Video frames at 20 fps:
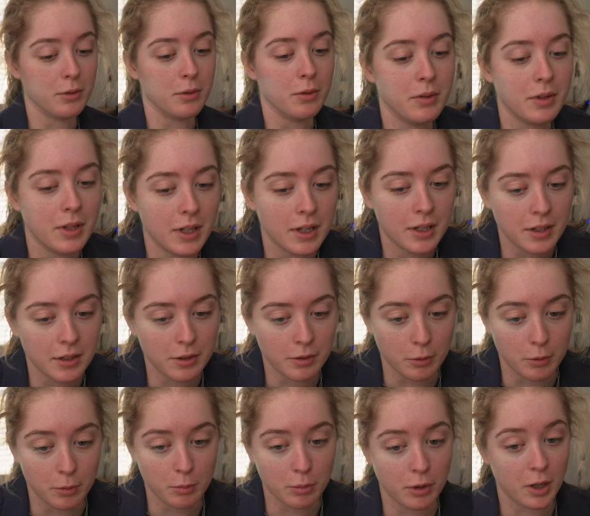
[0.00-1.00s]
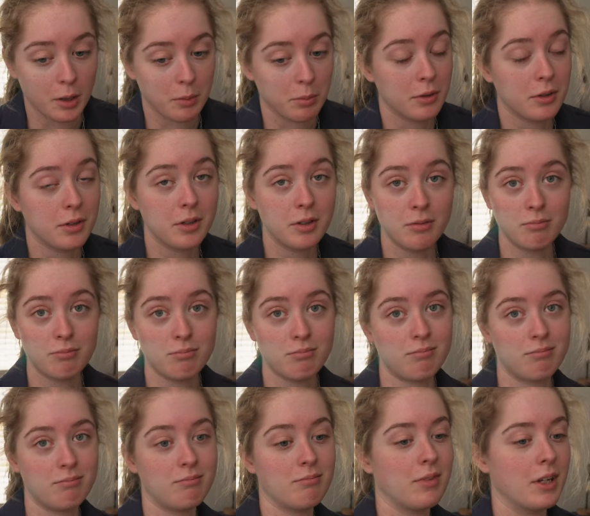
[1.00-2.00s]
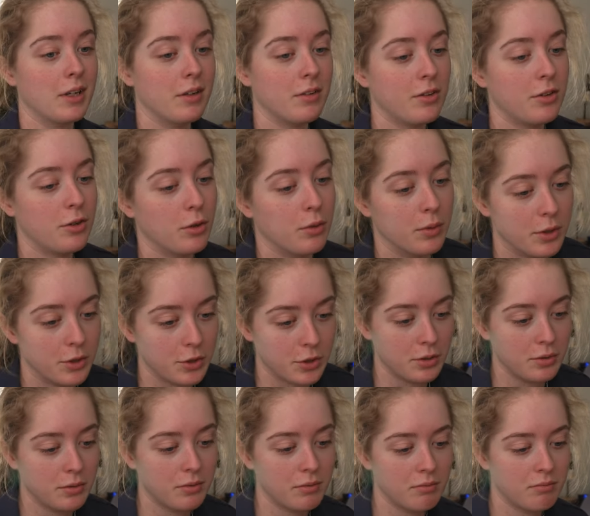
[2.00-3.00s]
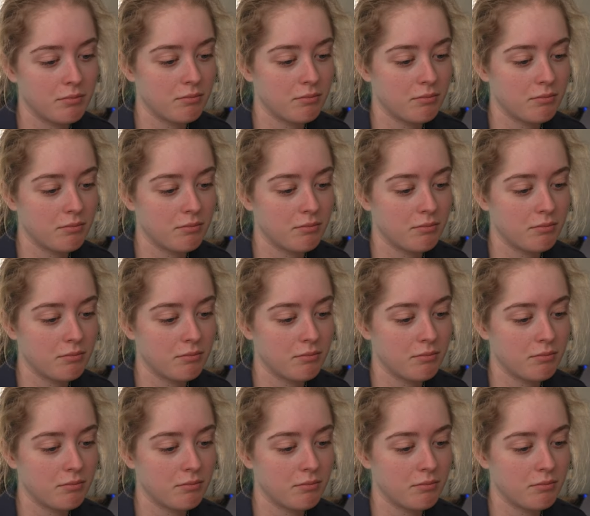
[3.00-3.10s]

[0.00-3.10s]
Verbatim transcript: their own thing on their own property. I see no issue.